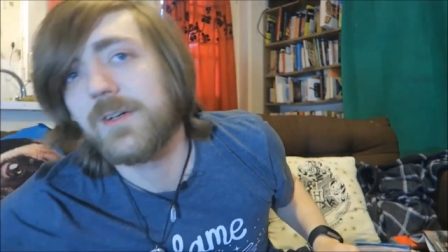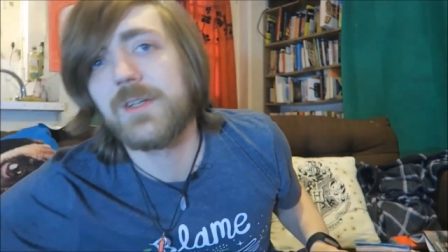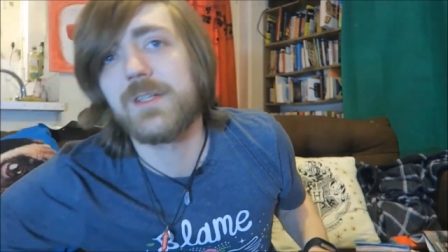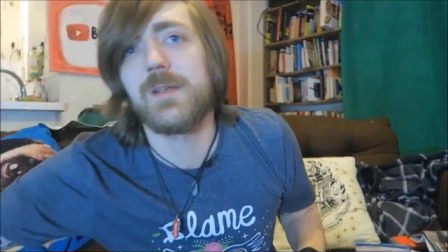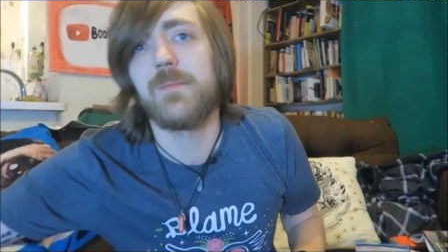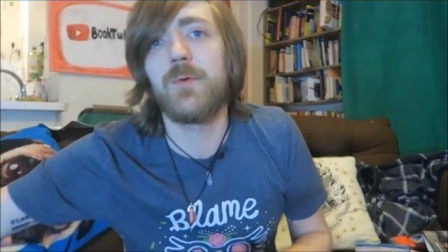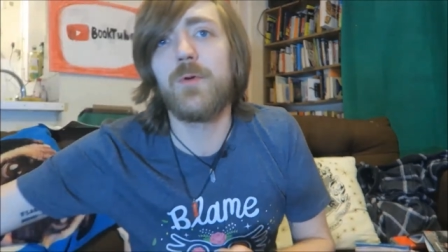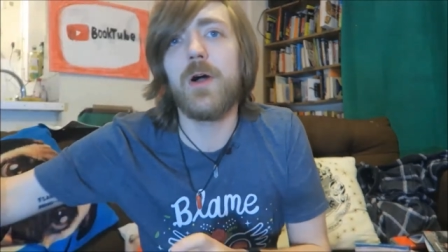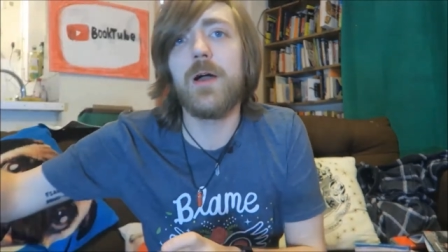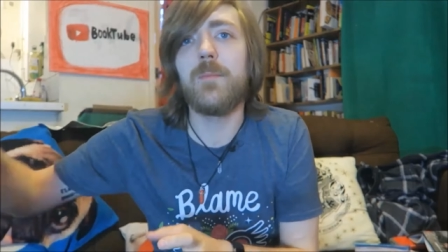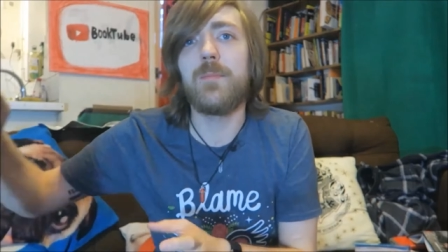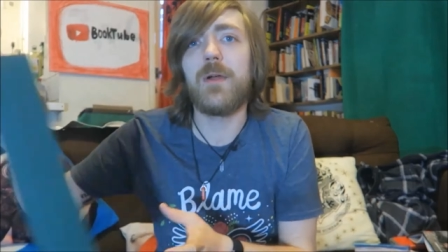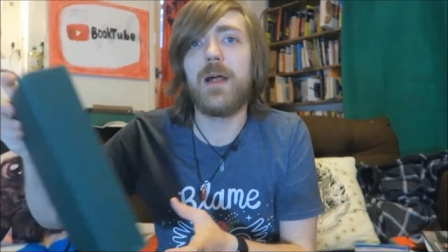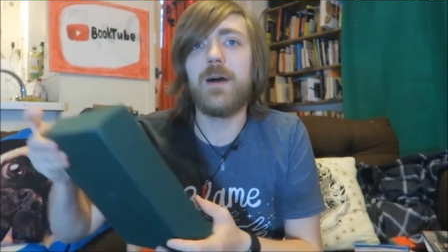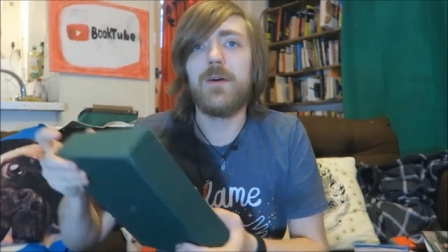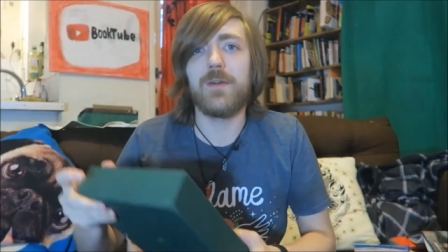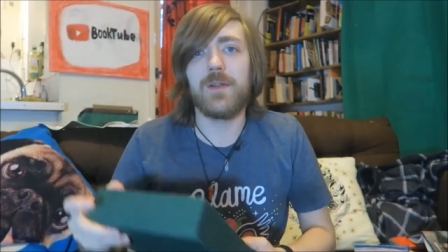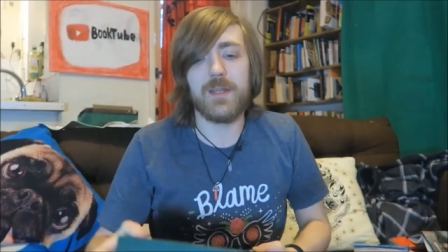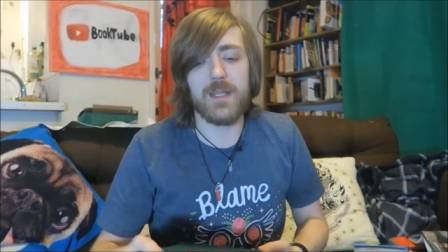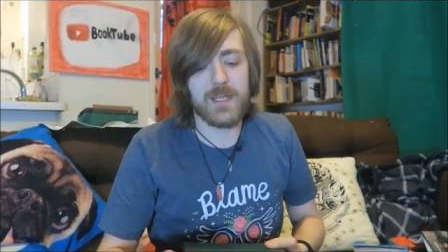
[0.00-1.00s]
got, because I'm quite
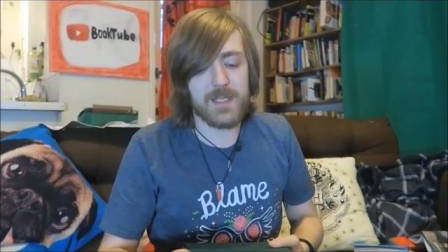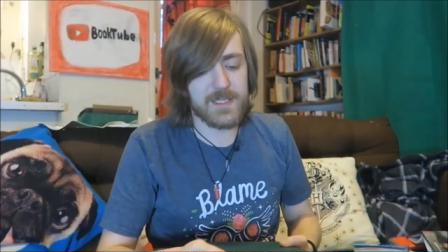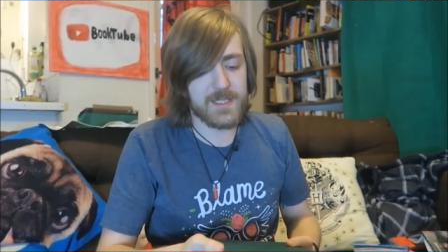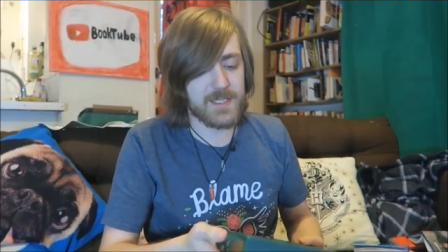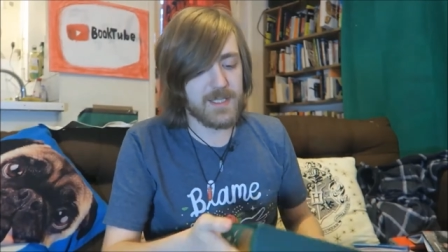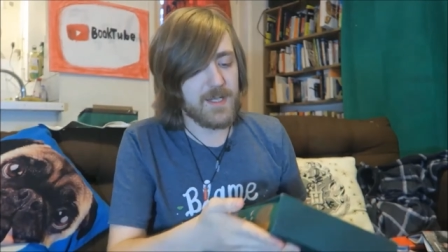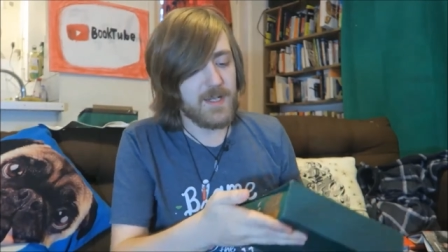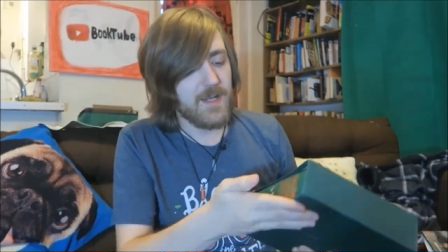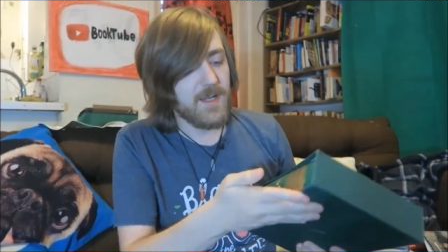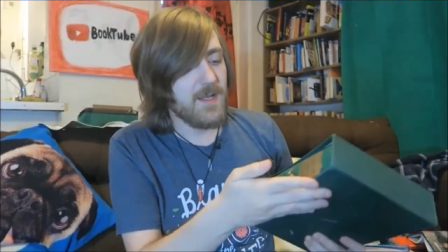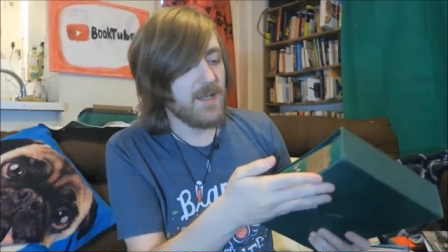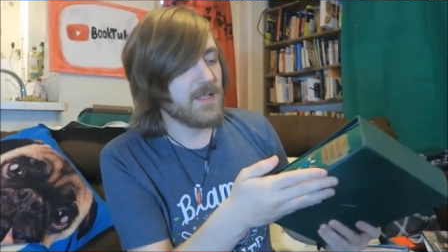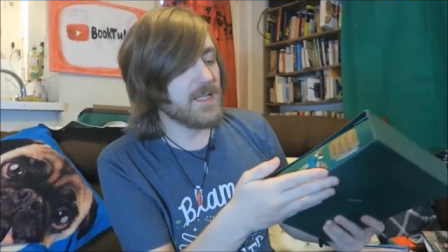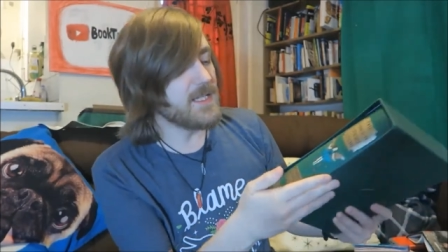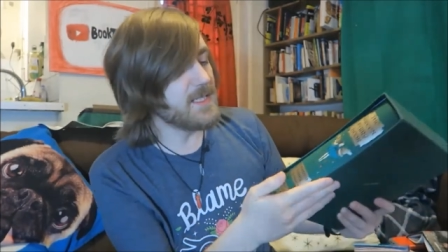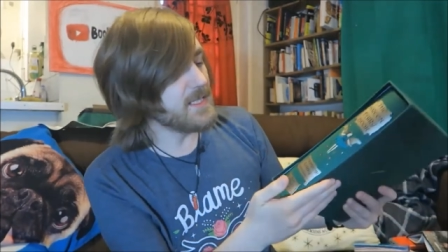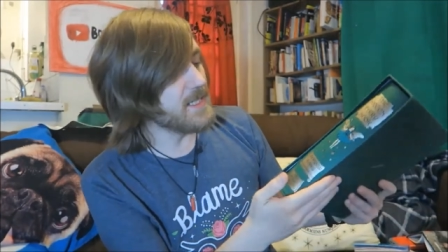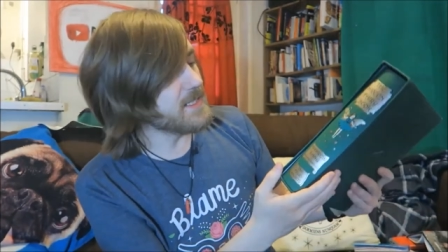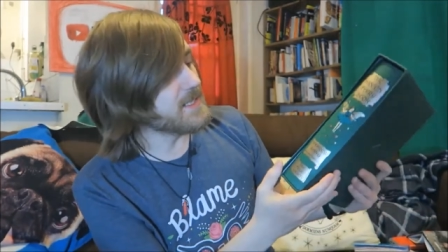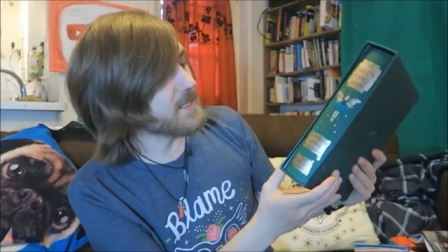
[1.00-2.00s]
proud of this.
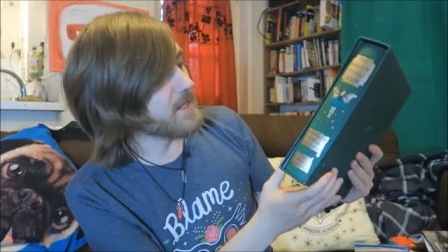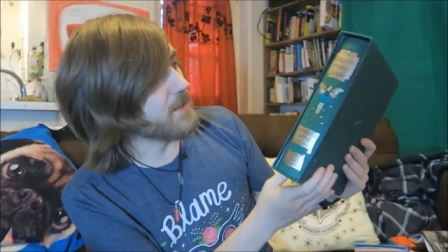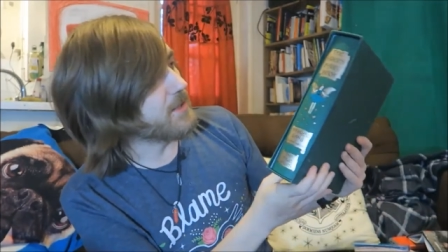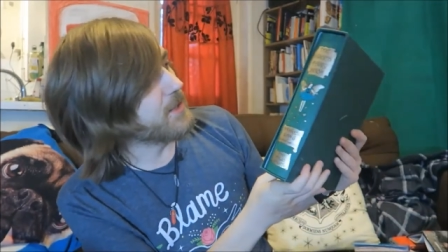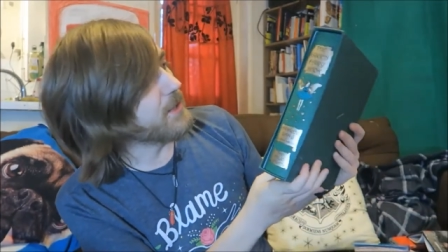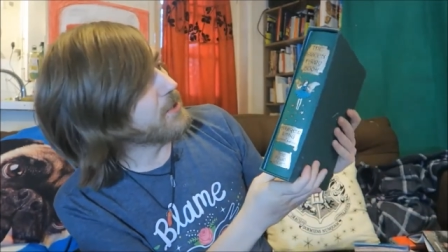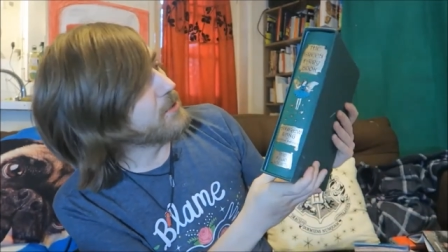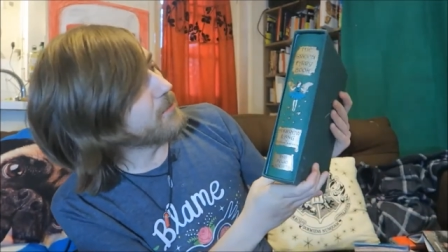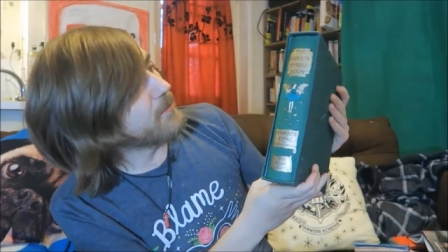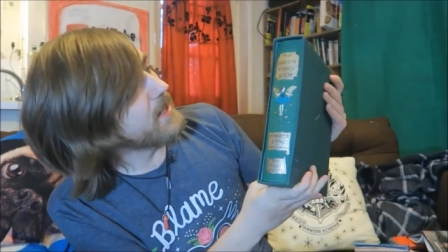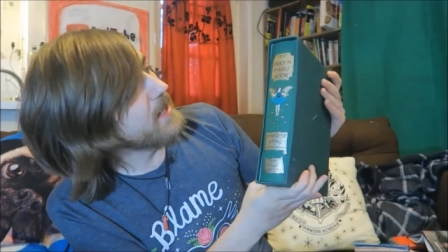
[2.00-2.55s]
This is The